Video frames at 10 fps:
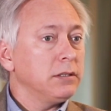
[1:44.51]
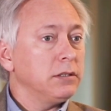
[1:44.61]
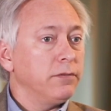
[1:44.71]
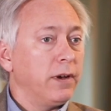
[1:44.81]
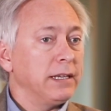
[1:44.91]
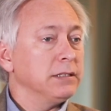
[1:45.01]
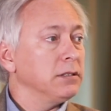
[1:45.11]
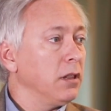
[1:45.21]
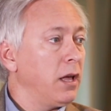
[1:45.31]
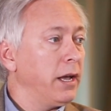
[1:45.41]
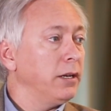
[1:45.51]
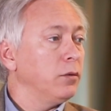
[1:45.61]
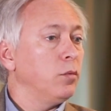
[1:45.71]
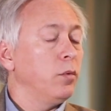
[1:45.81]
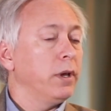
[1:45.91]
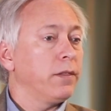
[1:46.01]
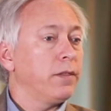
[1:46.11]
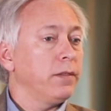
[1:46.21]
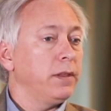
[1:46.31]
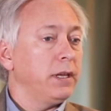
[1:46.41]
devices align
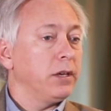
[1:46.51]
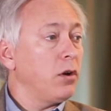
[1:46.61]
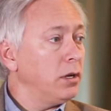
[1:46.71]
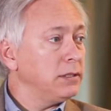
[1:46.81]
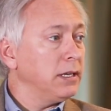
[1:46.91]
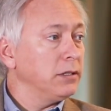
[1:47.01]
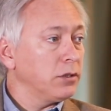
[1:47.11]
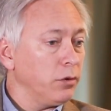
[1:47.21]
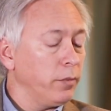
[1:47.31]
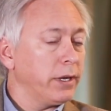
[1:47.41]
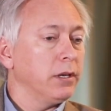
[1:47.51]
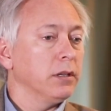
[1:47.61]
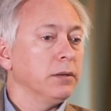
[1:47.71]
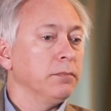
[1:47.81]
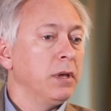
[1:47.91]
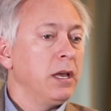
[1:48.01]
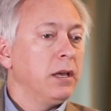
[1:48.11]
with the content, curriculum,